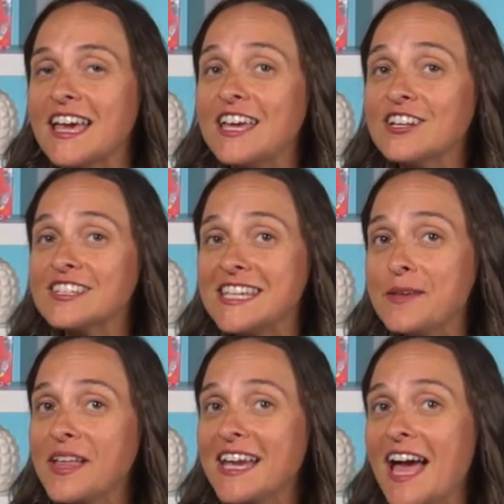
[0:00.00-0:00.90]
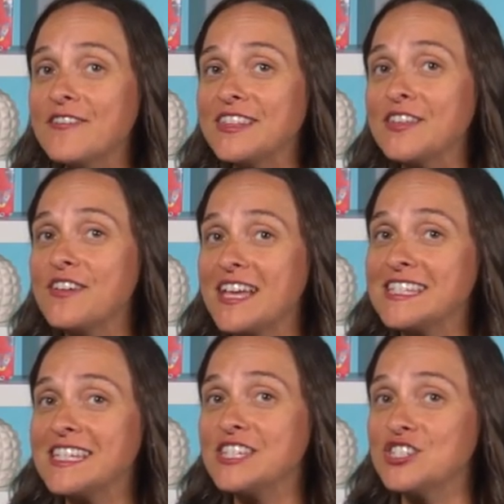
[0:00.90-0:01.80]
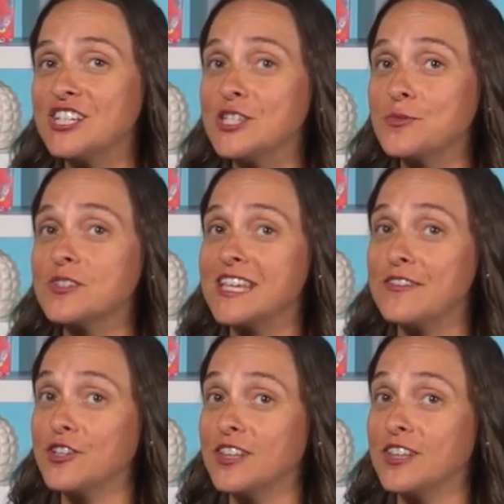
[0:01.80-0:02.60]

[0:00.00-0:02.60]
It'll seem like having the fanciest jeans will save your